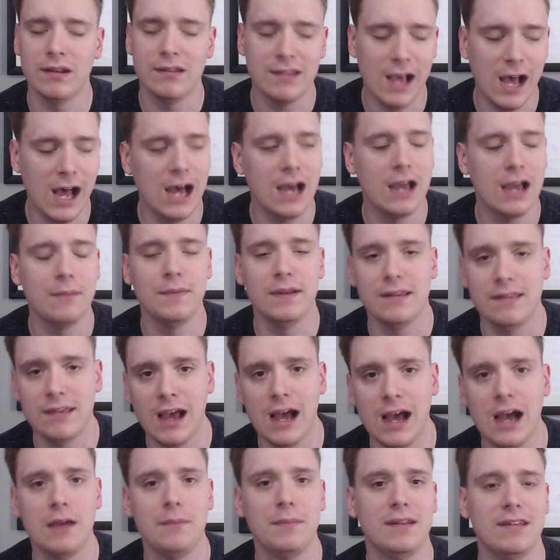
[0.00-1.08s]
Time and
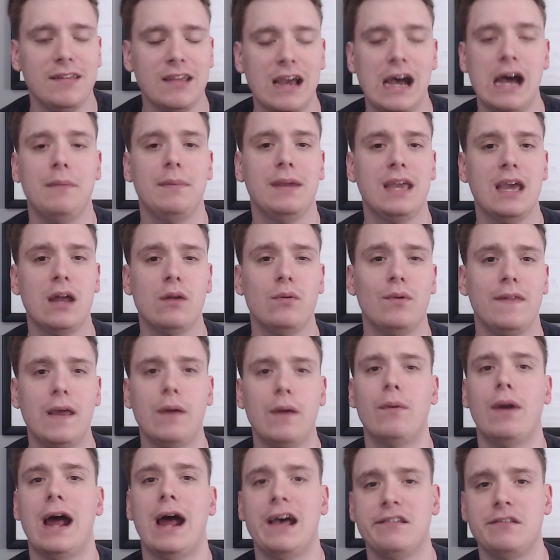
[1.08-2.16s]
time and time again, when they
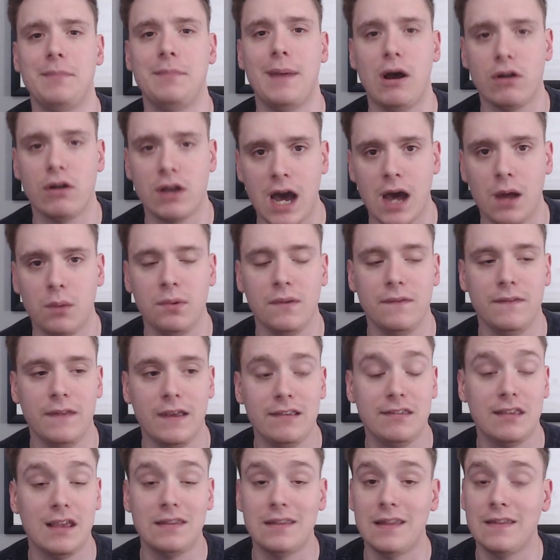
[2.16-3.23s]
were asked about Godwin, they
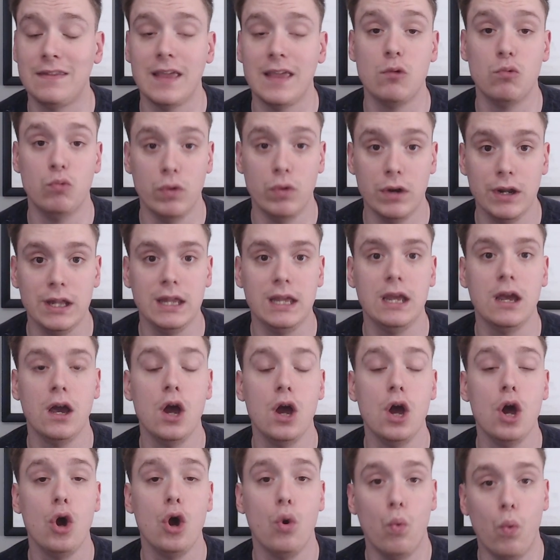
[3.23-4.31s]
said that they really
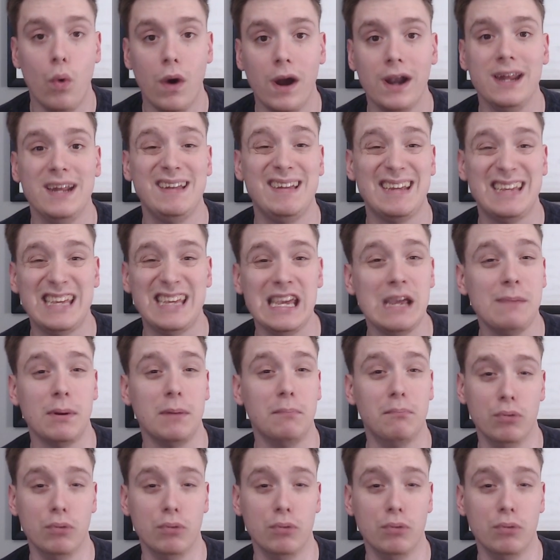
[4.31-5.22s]
wanted to keep him.